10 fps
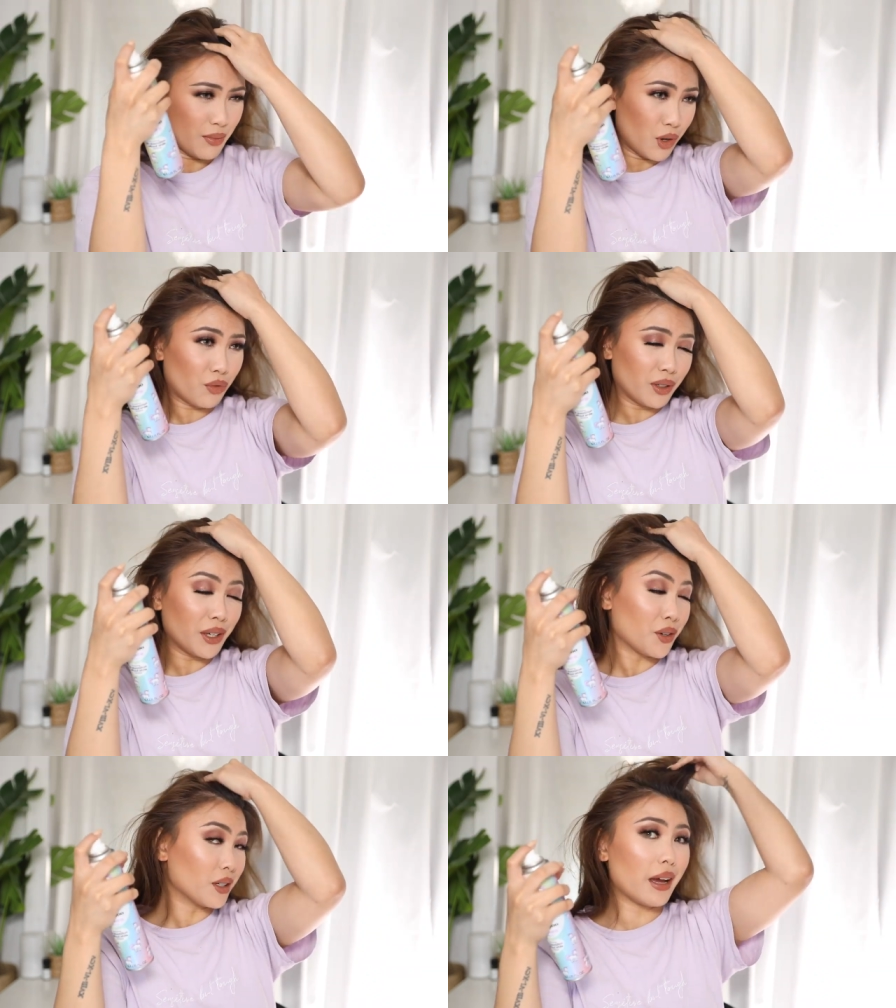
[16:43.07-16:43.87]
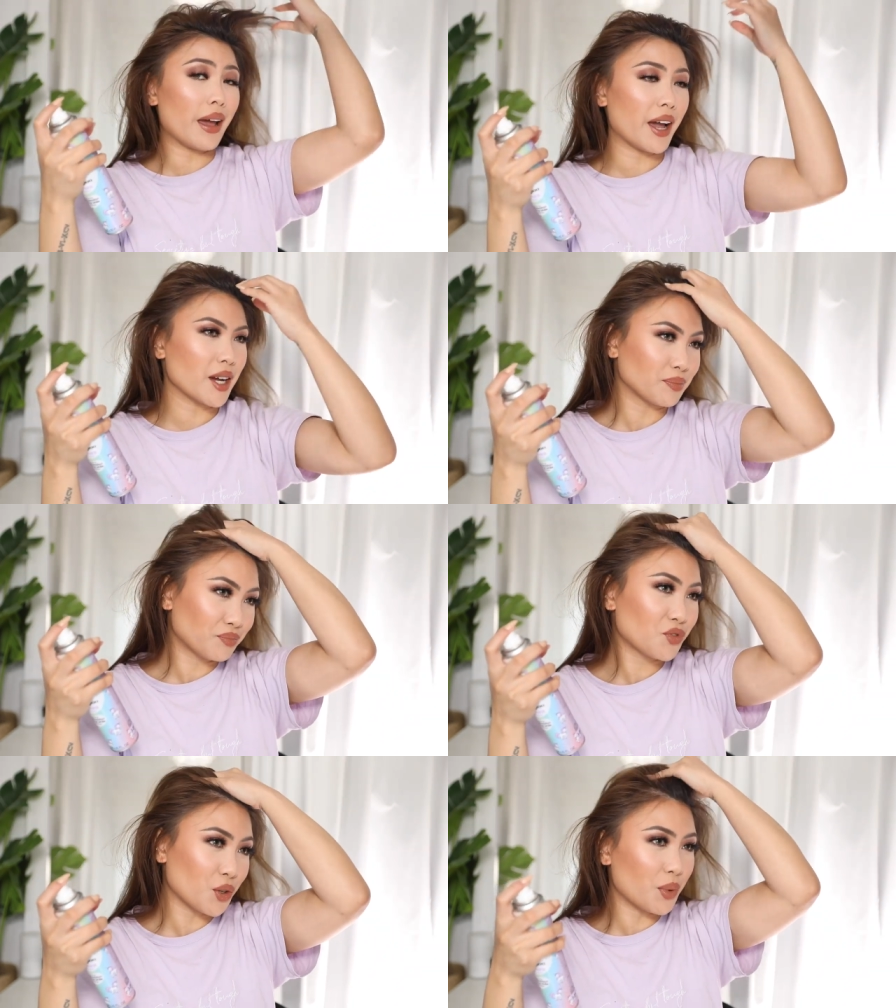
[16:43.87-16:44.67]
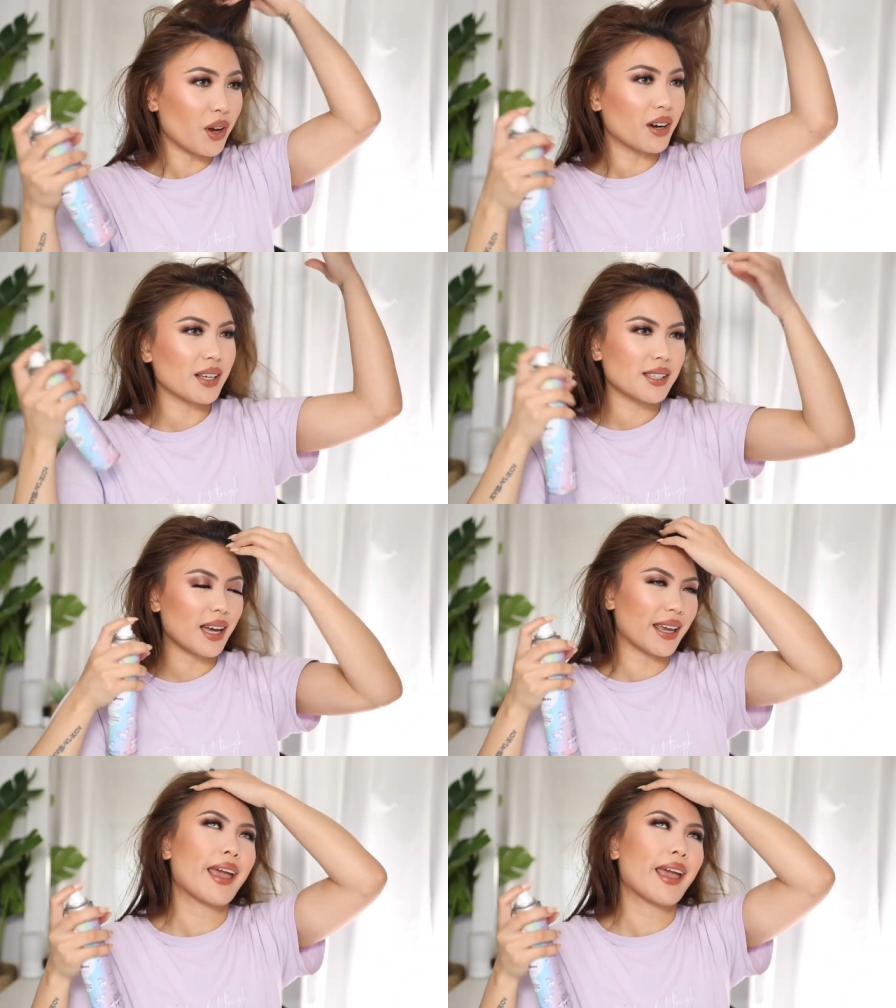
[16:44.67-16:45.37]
I'm not really good at hair. To be honest, I